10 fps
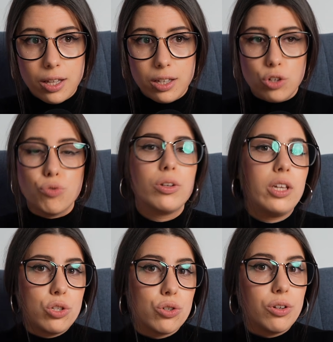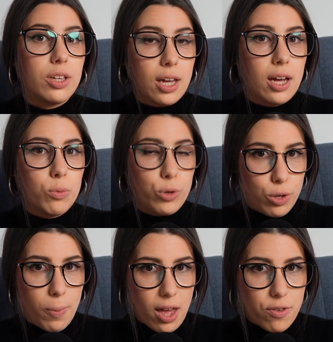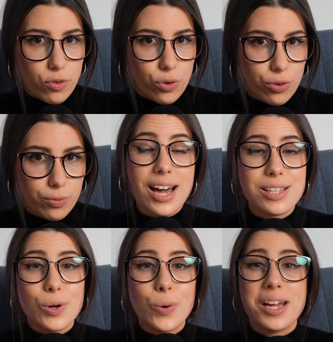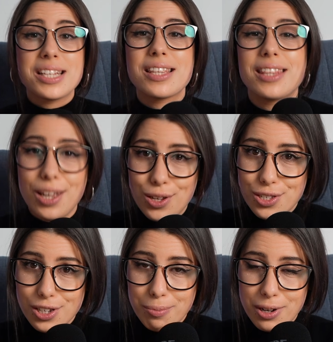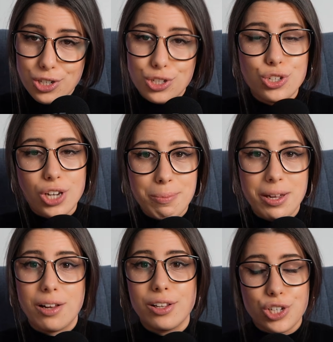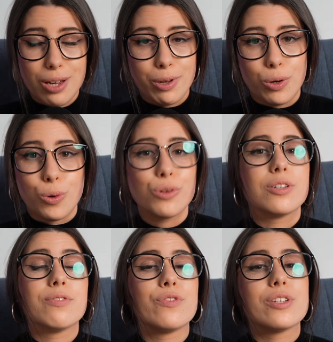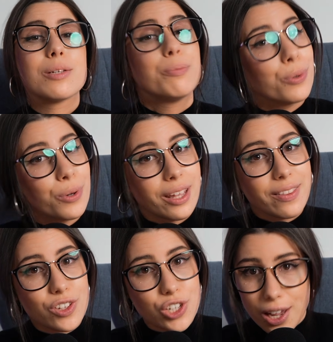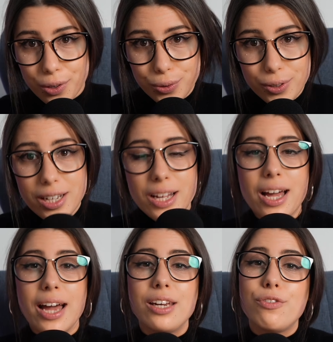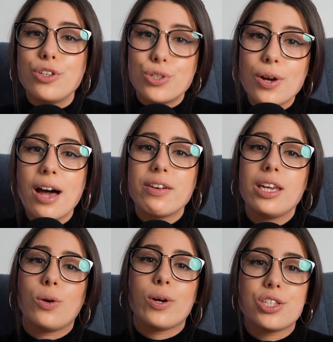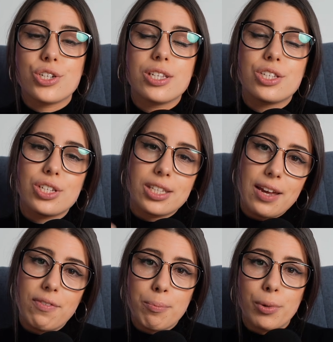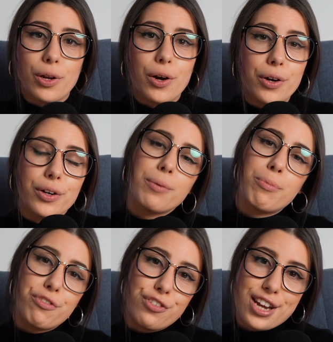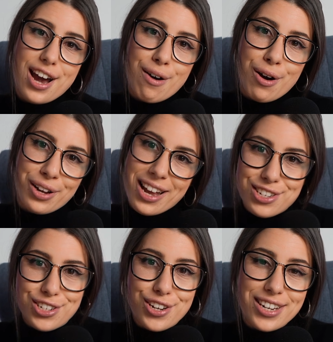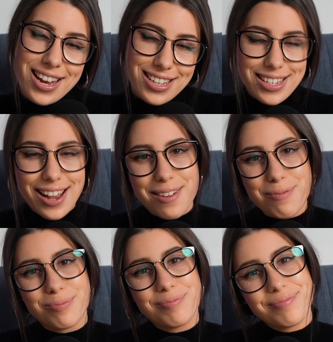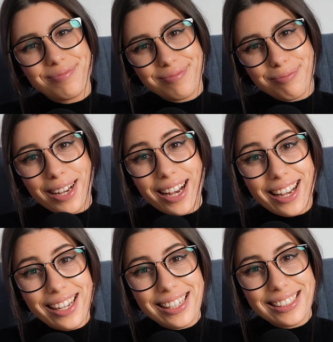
You really do get what you pay for. As always, thank you so much to JBL and JBL Quantum for supporting the channel. And if you do have any questions, just leave them below. But for now, I'll catch you next time. Bye.